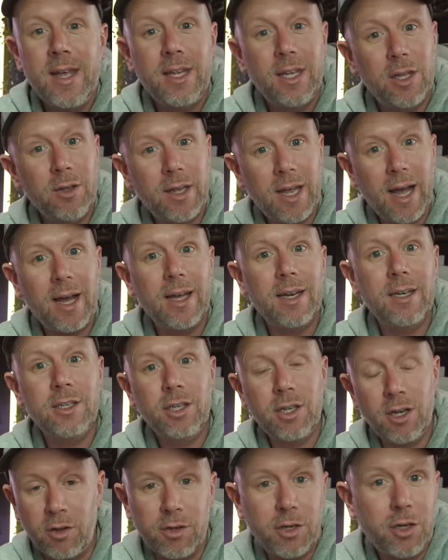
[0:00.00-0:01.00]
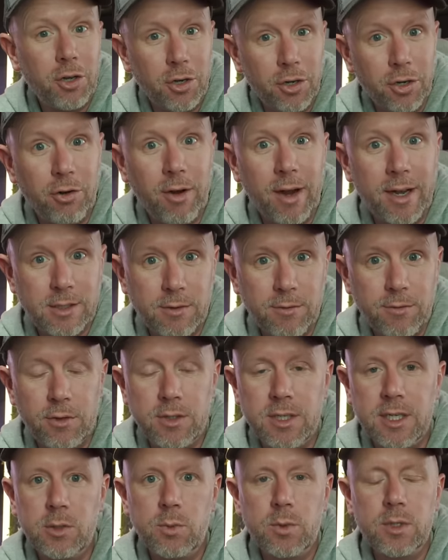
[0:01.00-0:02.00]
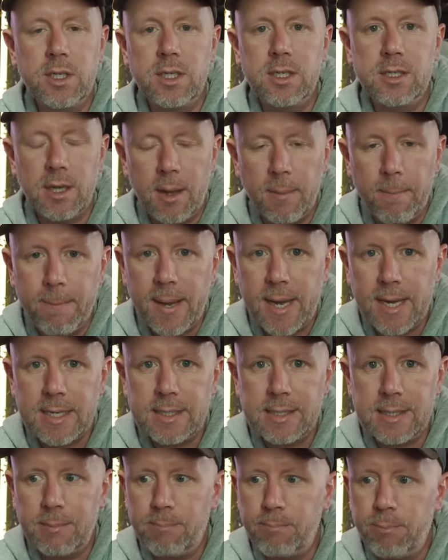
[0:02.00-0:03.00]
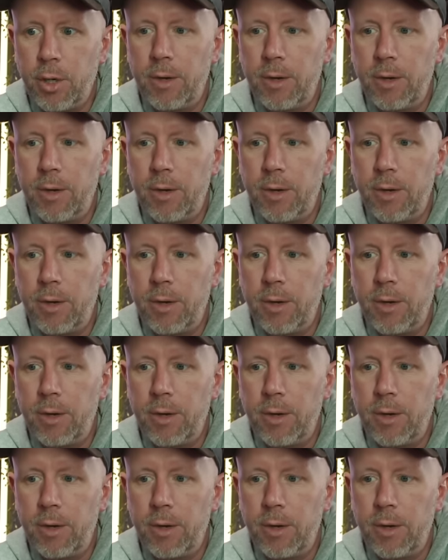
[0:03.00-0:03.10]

You can like color grade your footage, which is amazing,